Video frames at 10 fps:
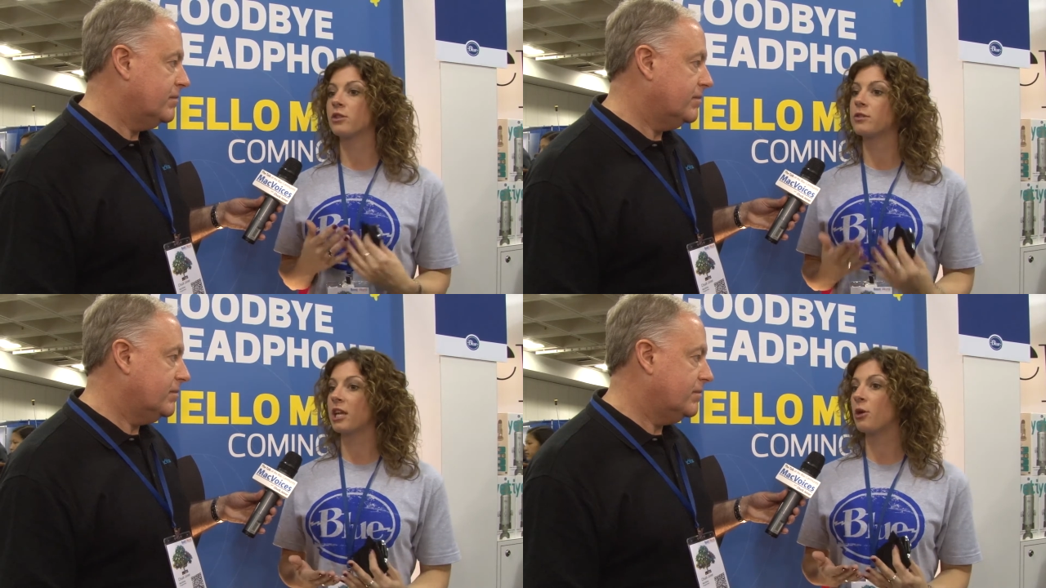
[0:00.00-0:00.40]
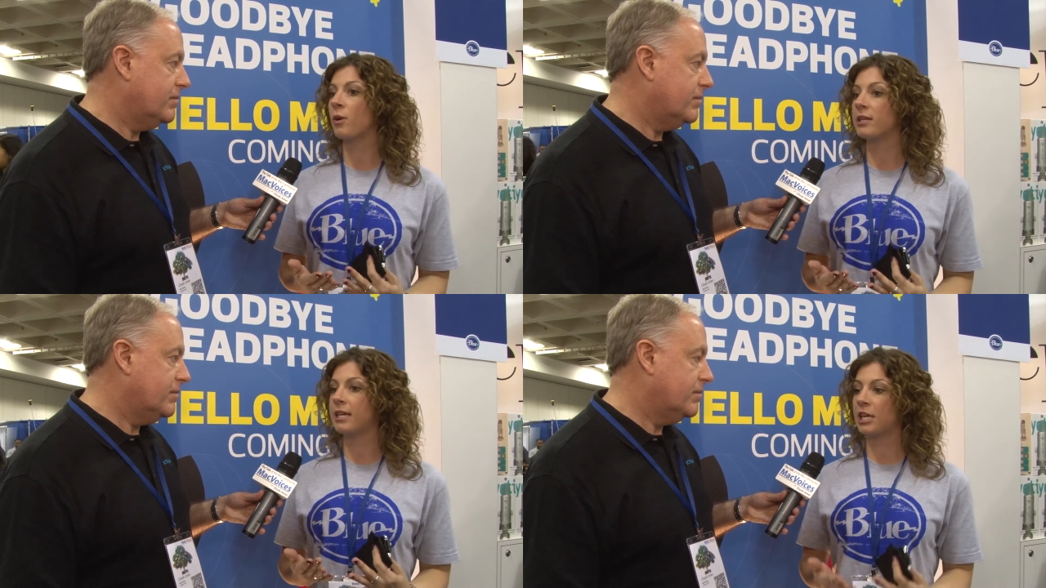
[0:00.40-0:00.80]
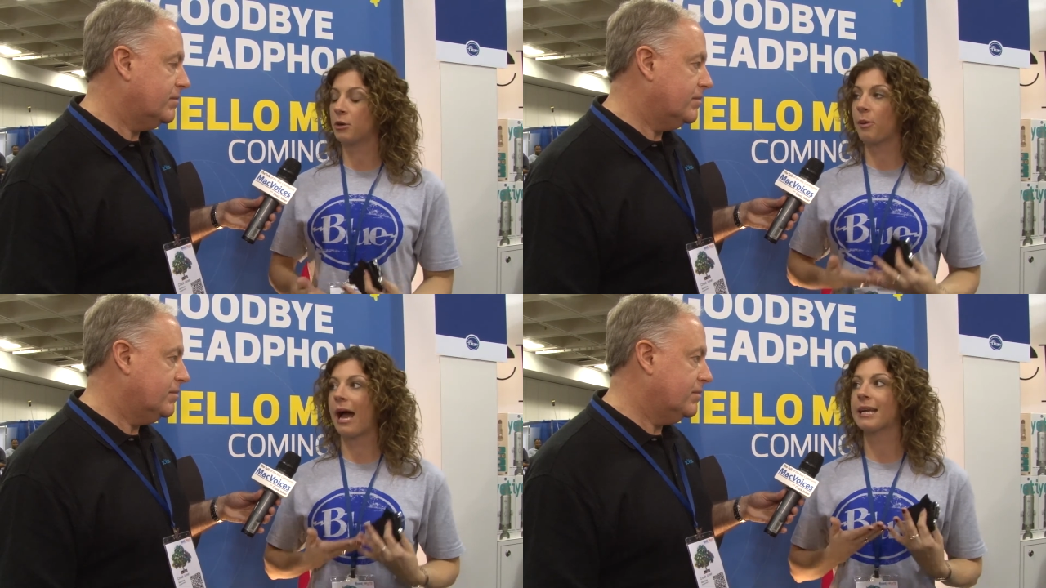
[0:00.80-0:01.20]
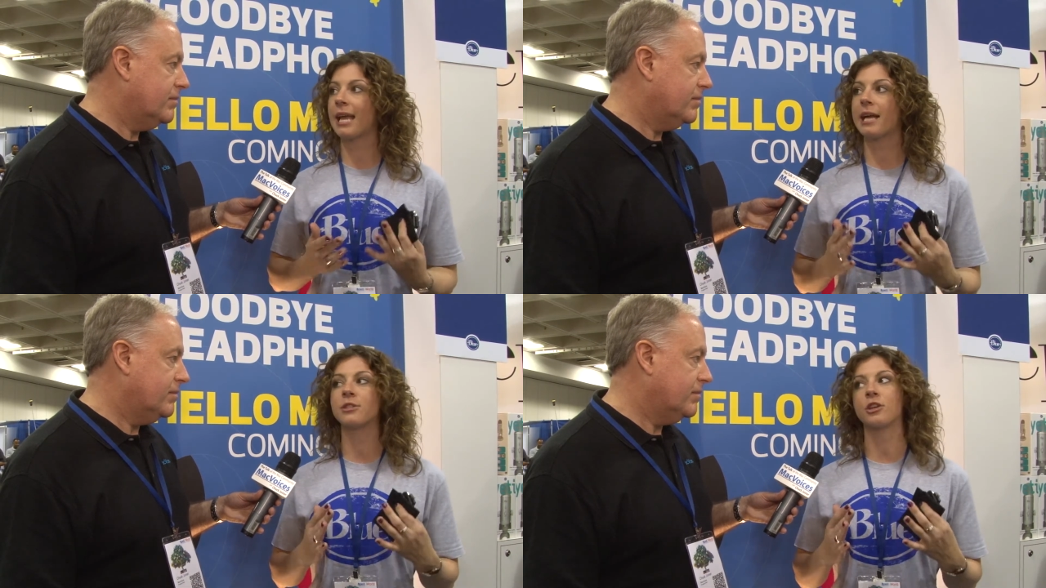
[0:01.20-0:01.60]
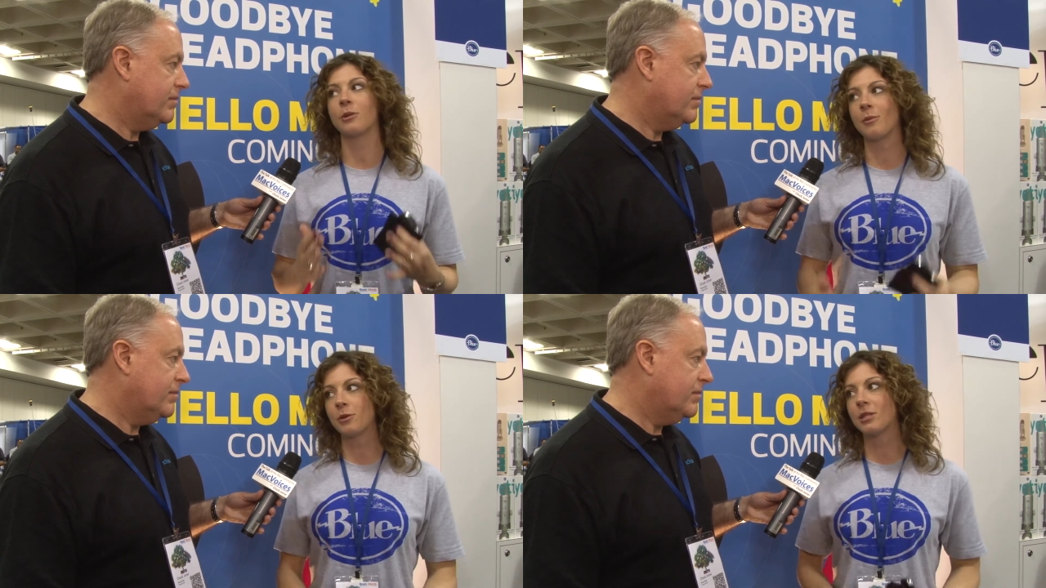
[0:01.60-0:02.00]
Speaker 1: So say you want to take your podcast or
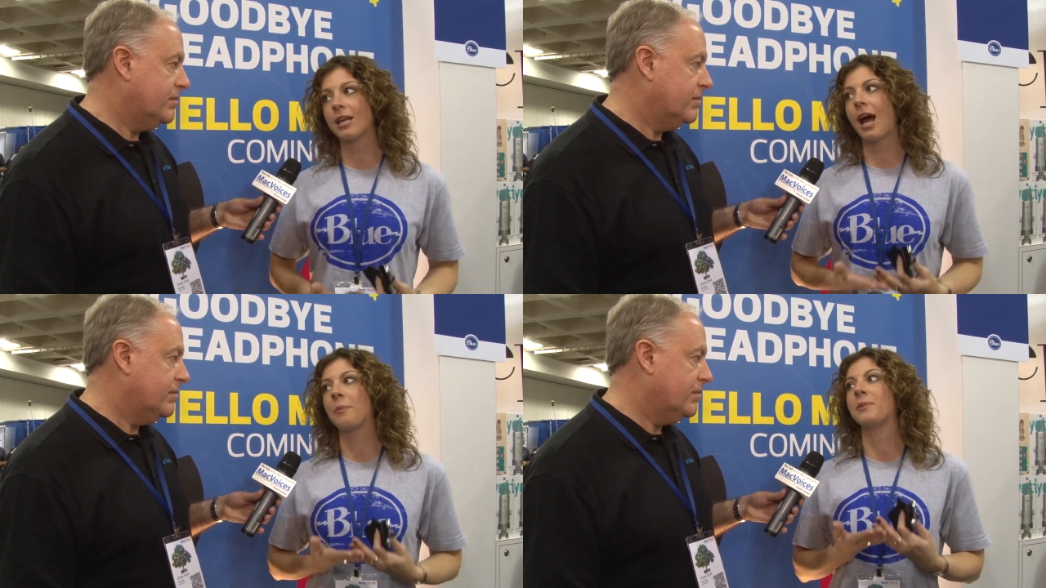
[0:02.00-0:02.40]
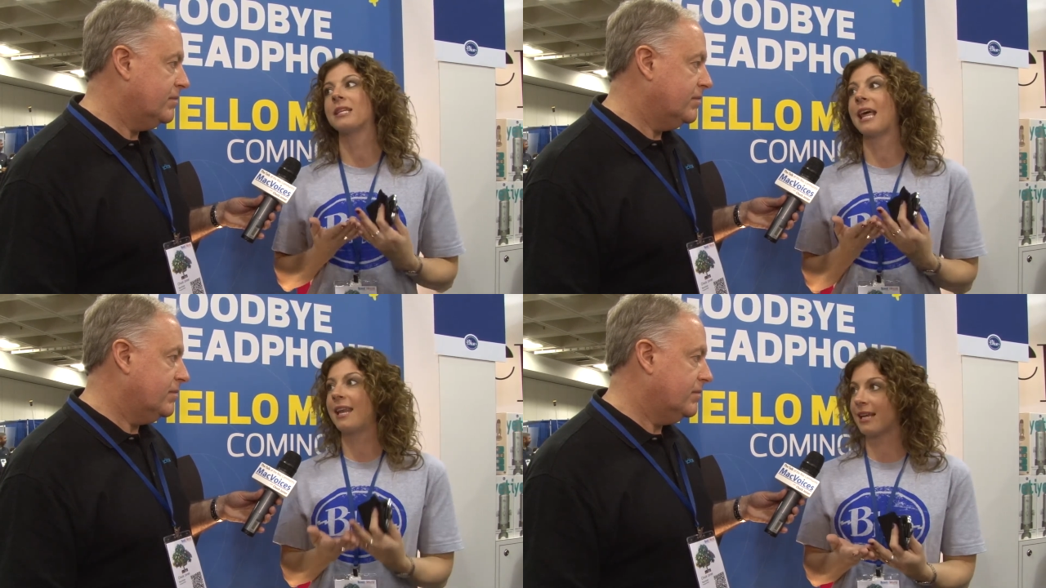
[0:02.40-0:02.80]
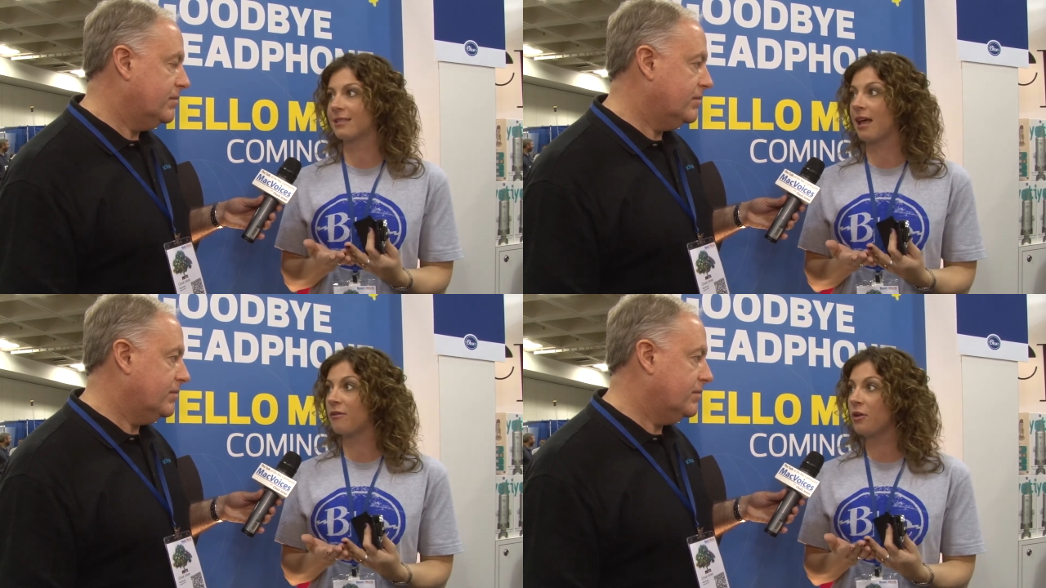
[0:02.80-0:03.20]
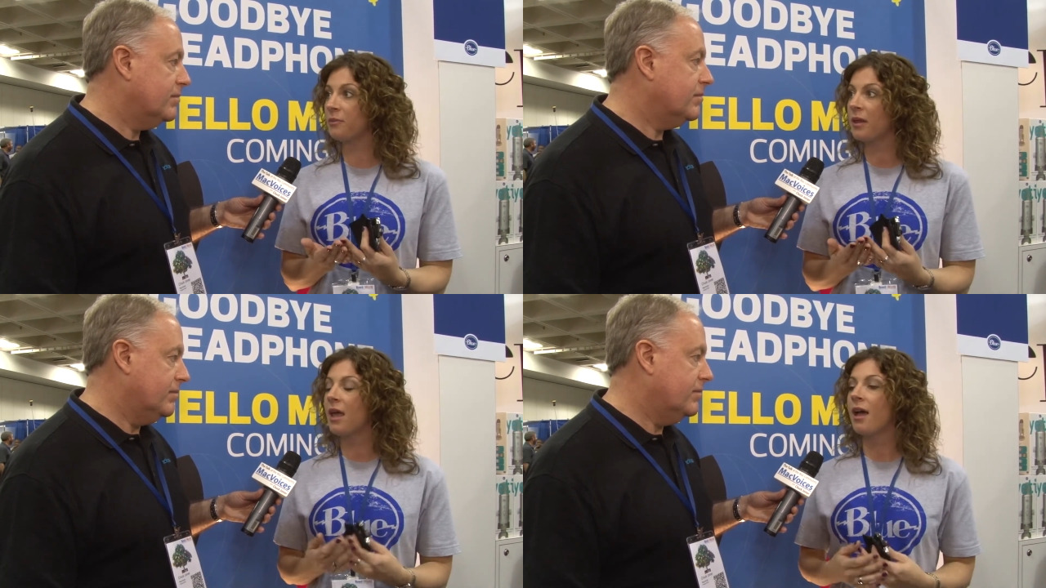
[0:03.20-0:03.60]
your music up to that next level.